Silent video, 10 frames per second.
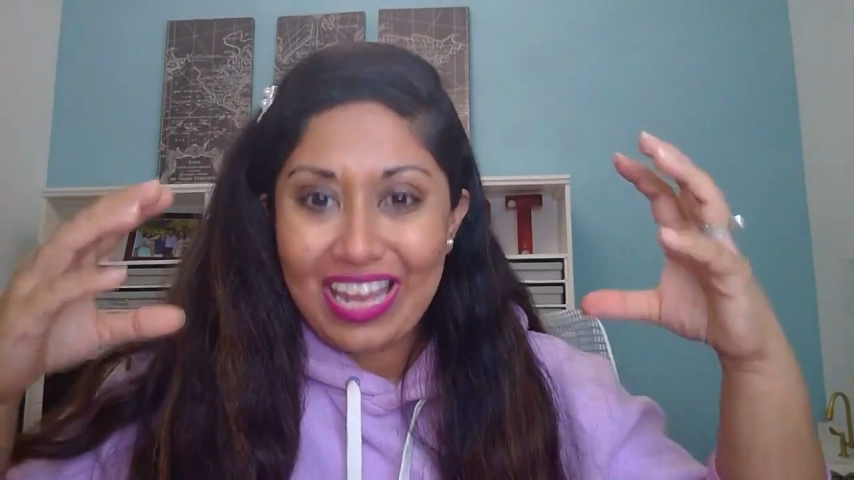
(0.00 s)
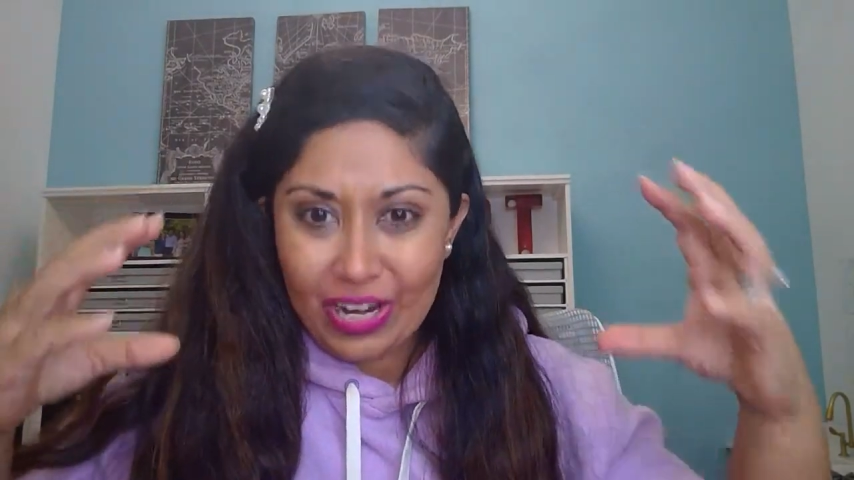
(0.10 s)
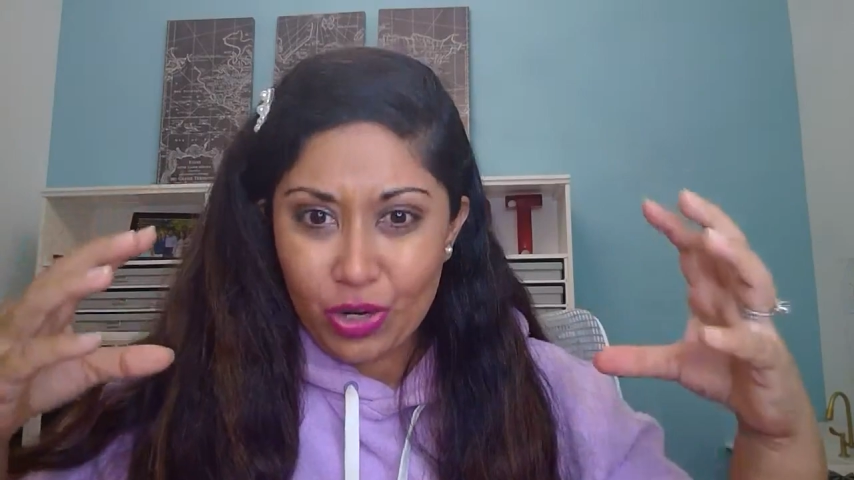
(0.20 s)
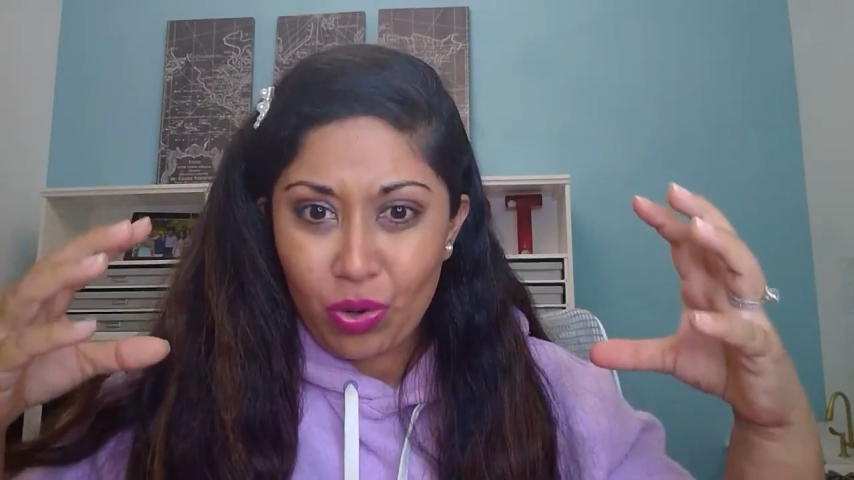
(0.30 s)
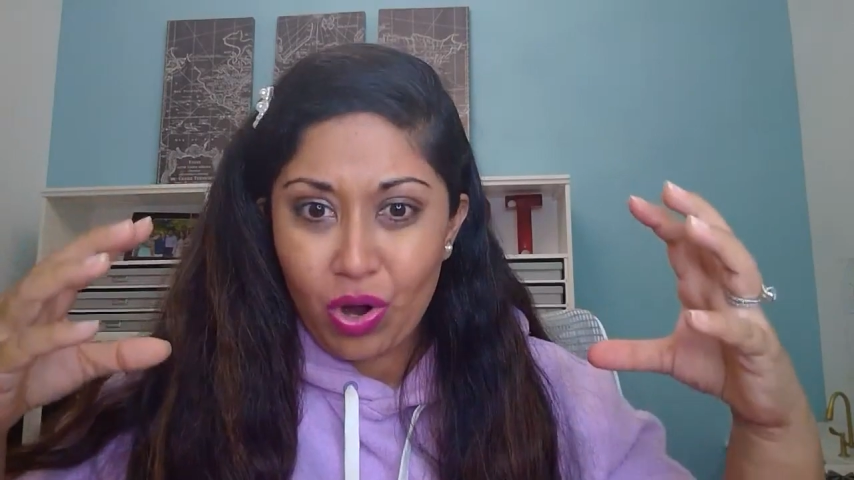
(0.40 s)

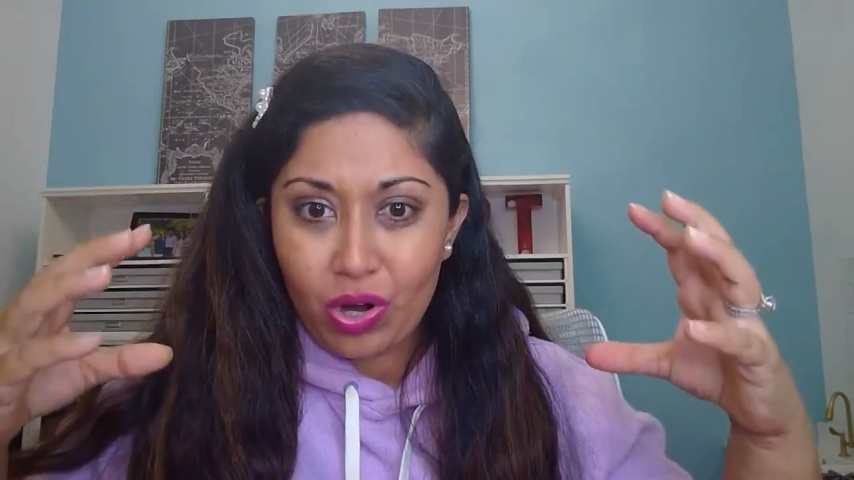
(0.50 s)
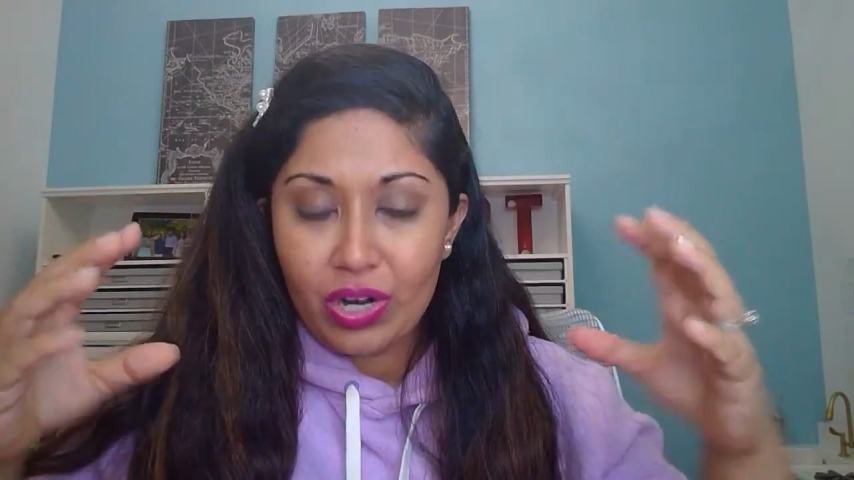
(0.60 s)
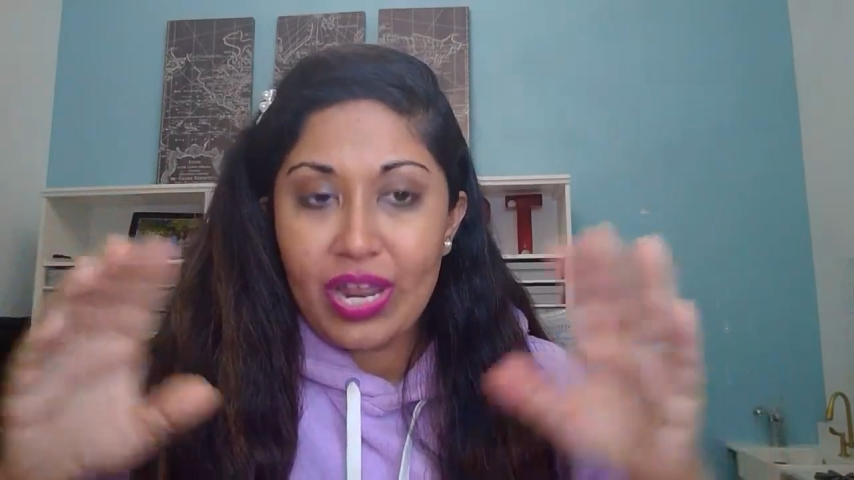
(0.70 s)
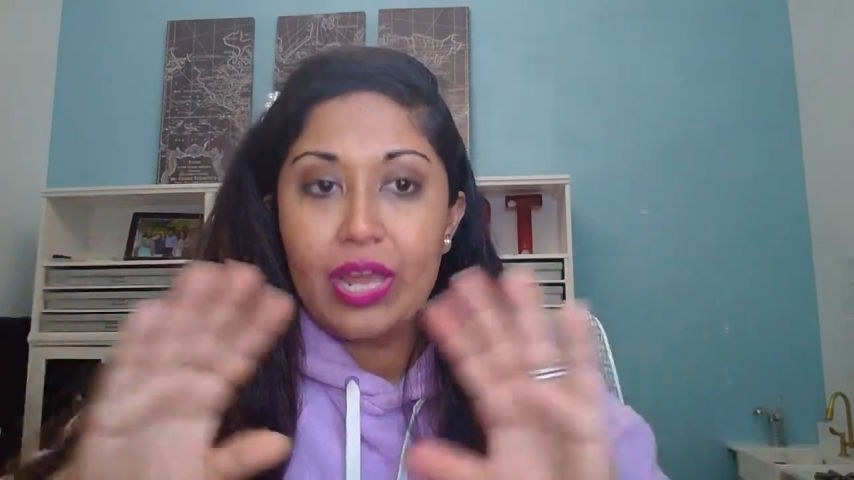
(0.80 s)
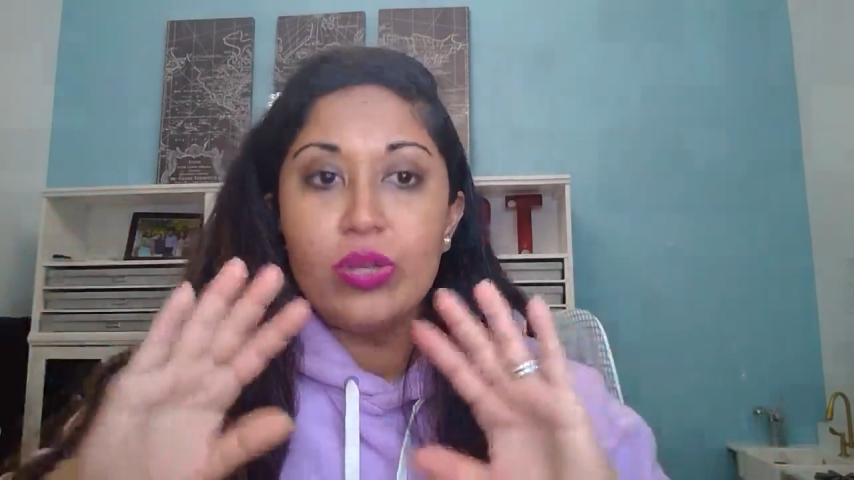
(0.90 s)
and your
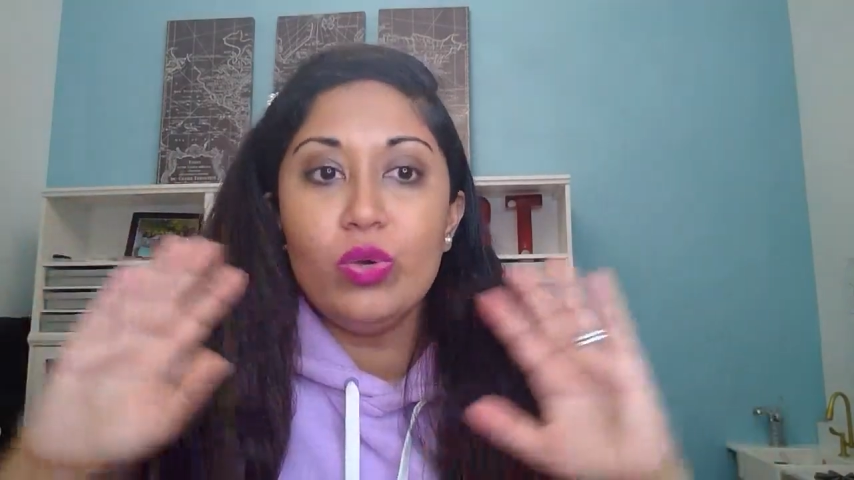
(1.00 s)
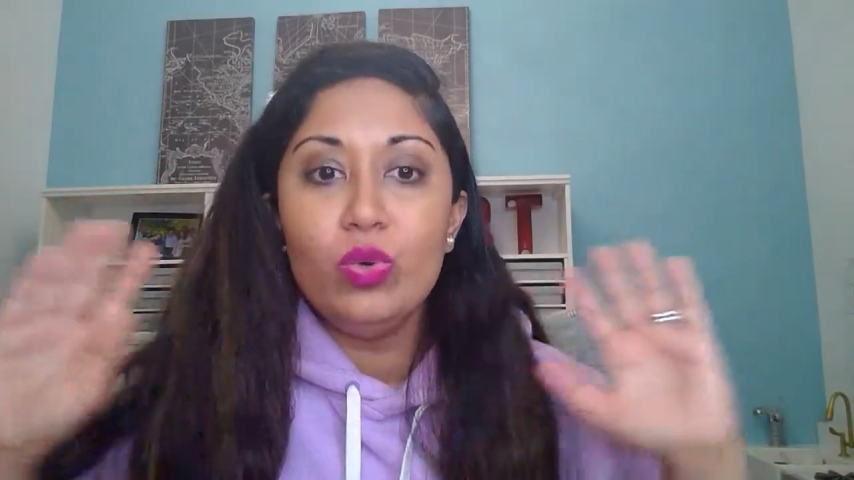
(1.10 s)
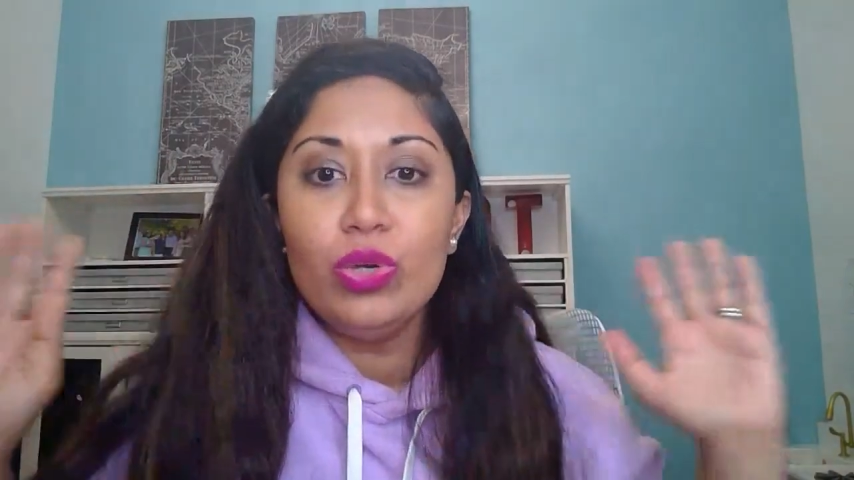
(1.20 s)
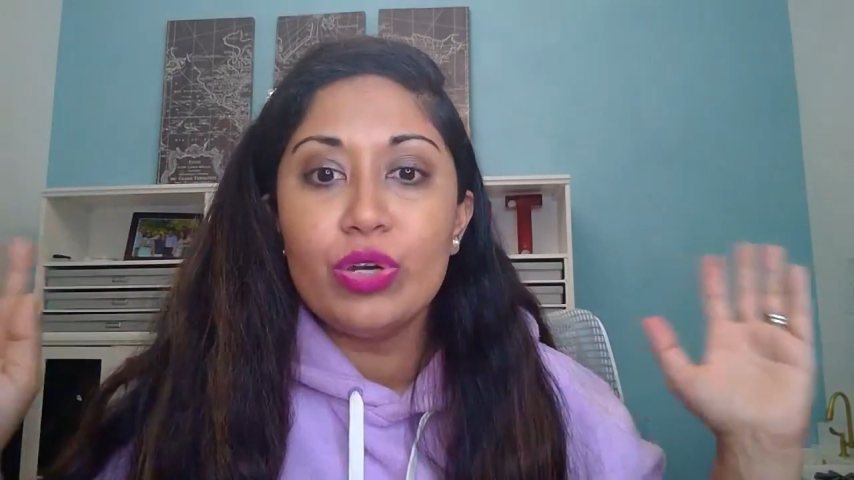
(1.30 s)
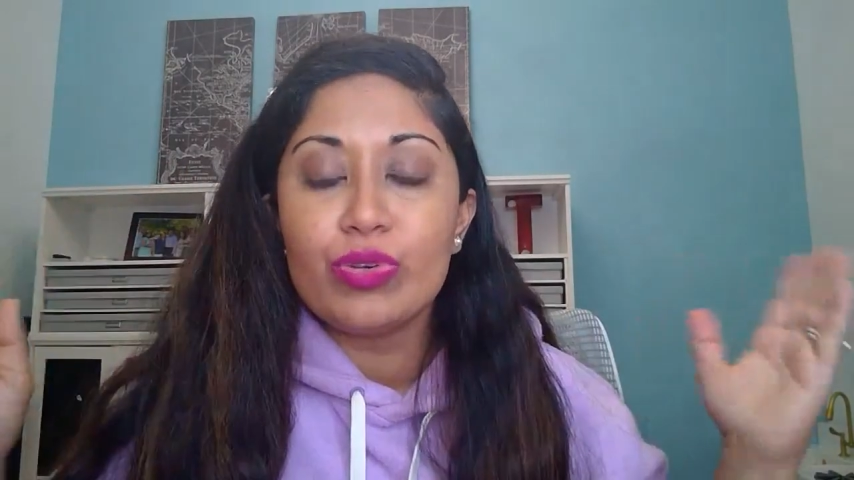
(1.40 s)
heart and
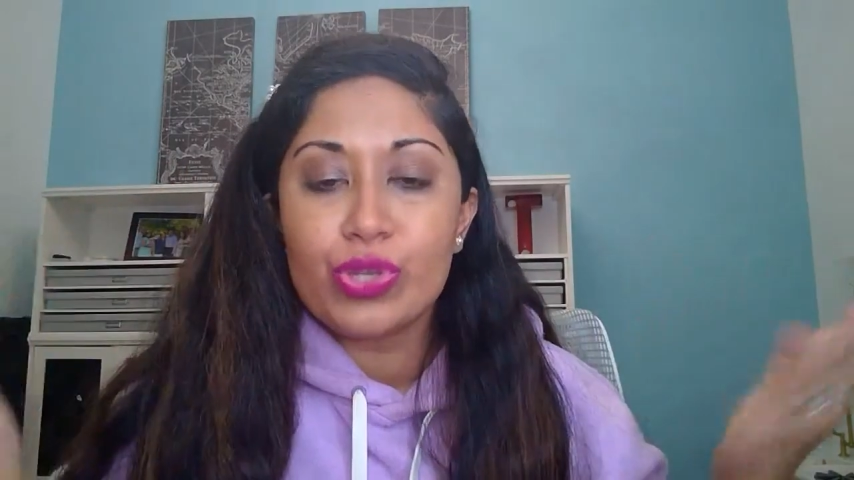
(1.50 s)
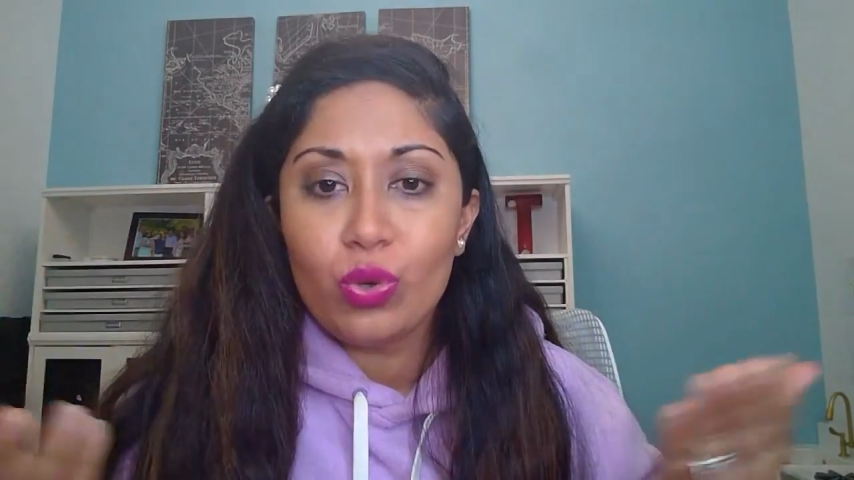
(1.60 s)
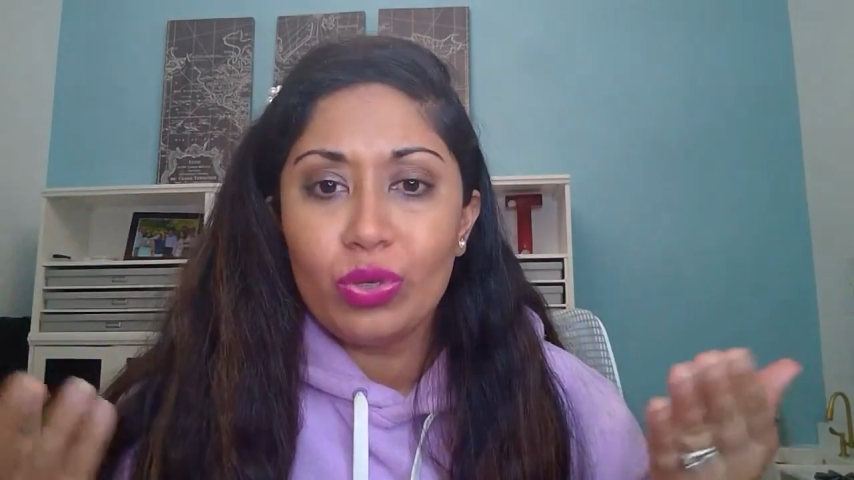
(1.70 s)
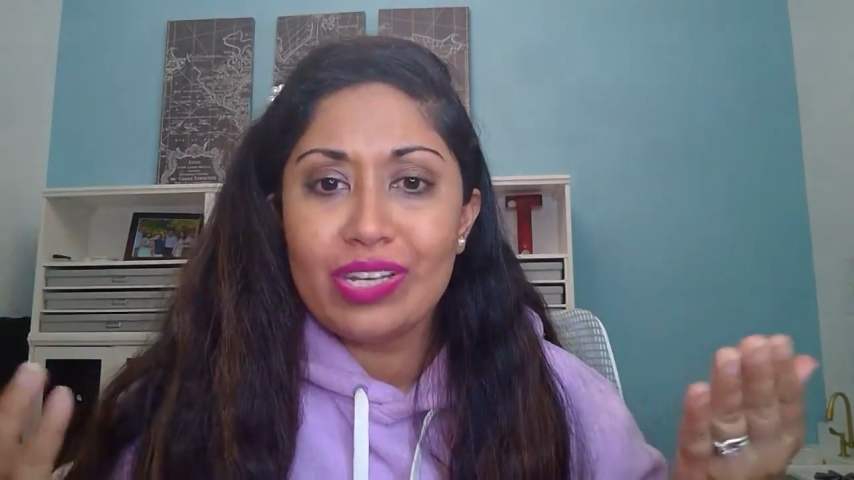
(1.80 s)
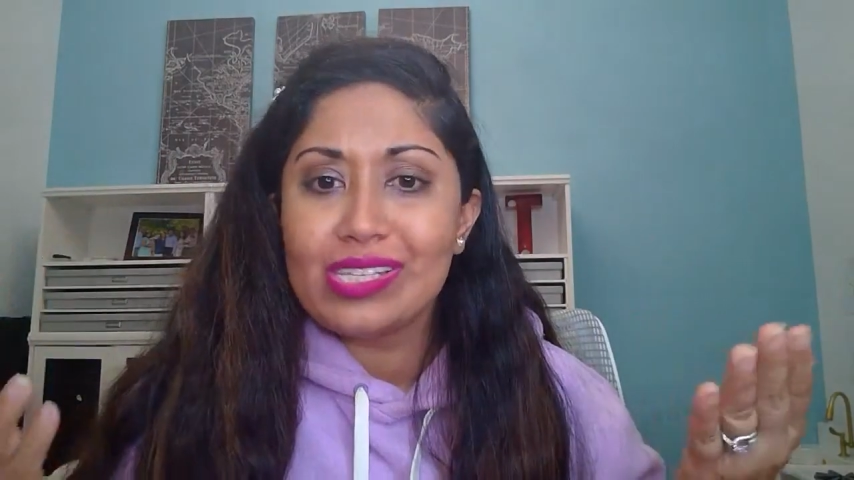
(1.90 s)
who your
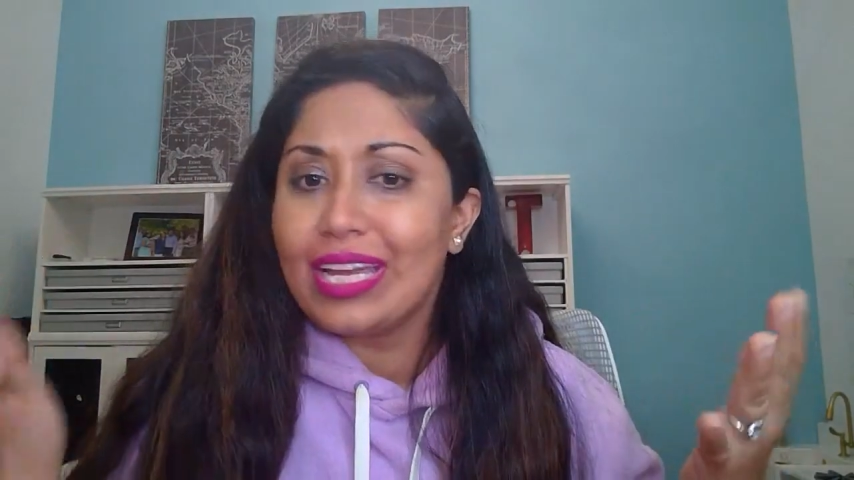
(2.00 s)
soul is.